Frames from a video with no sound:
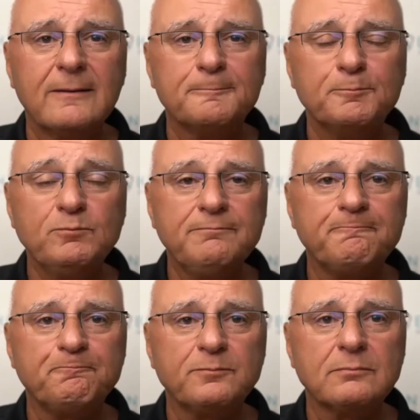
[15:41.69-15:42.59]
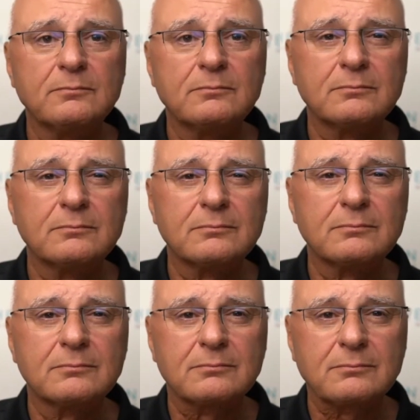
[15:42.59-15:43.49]
asset protection, maybe their
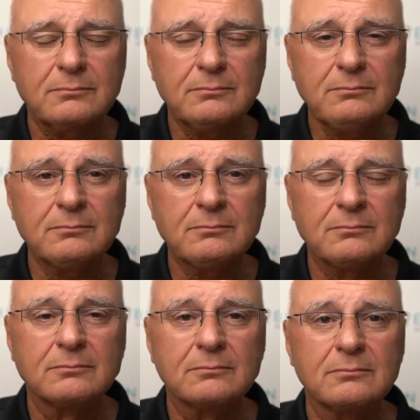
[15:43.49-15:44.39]
current plan, or maybe,